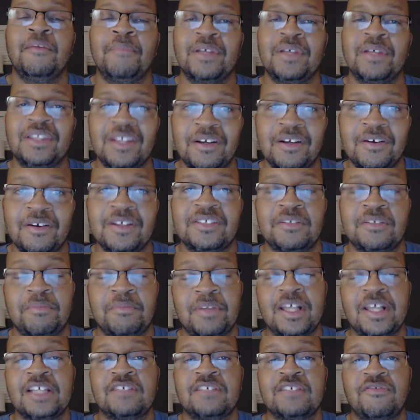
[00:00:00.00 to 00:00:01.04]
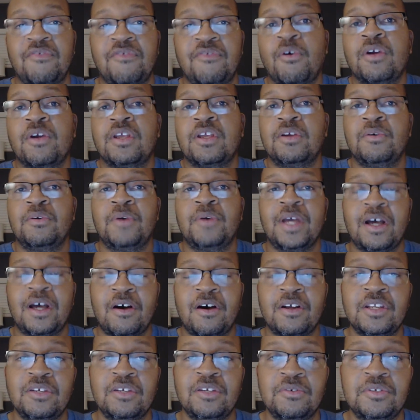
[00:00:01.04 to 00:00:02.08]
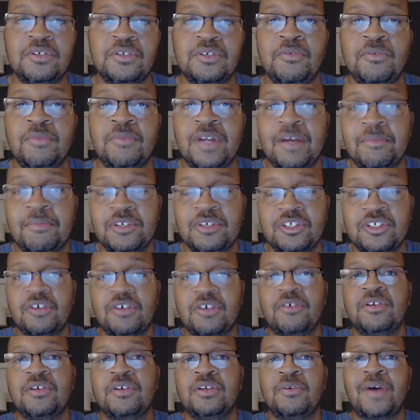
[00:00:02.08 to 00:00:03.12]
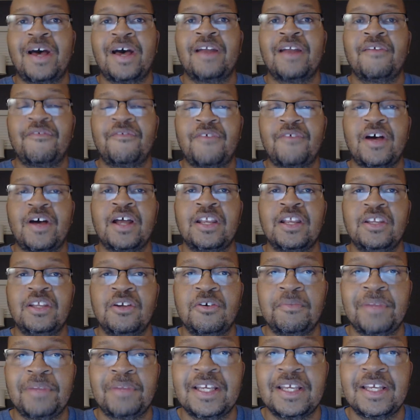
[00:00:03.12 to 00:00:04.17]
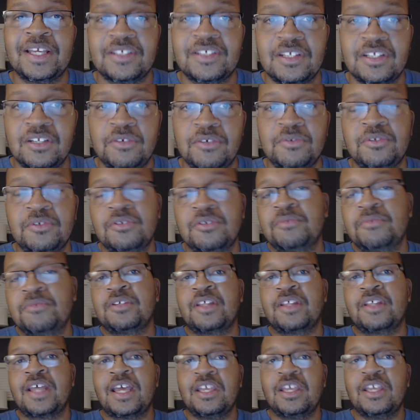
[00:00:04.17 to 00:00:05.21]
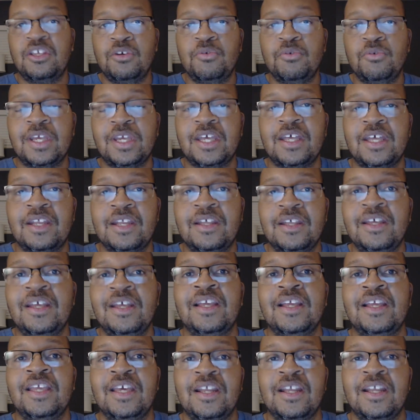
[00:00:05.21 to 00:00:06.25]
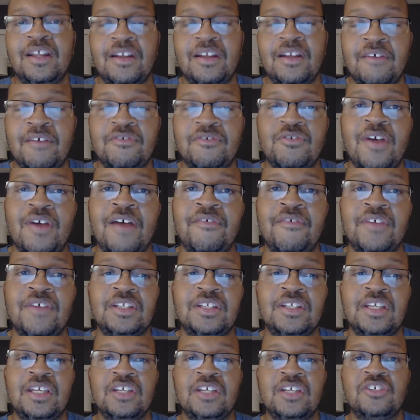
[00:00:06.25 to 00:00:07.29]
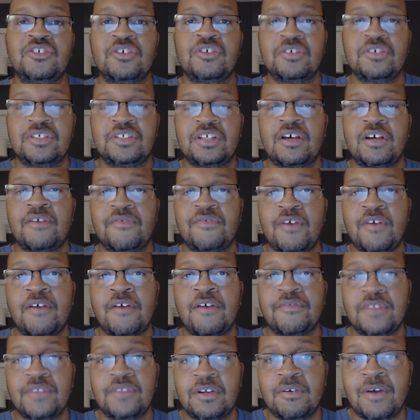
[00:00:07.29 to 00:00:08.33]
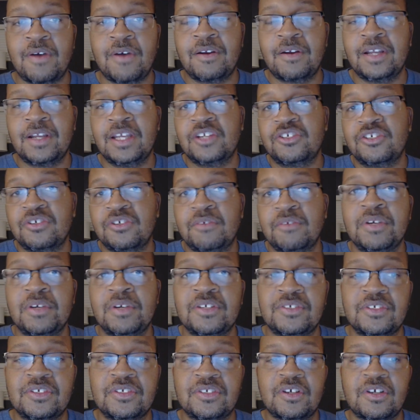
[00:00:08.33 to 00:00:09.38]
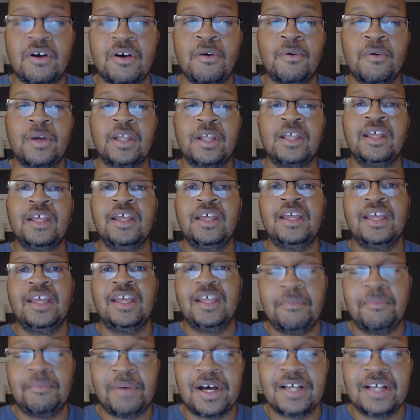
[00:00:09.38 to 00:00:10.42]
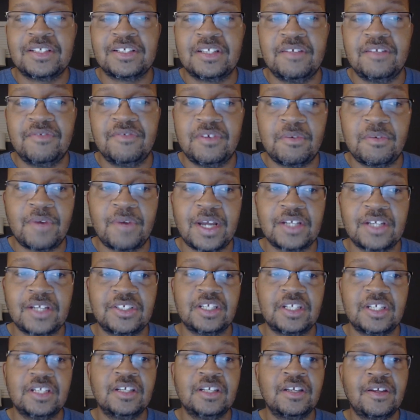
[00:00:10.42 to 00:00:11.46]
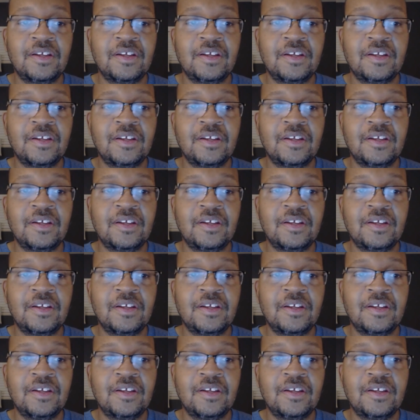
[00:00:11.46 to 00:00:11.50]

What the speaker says: But there is a place for you on YouTube, and I'm going to show you how to find your place in YouTube so that you can get enough traffic to get yourself off the ground and get your business going in a positive direction.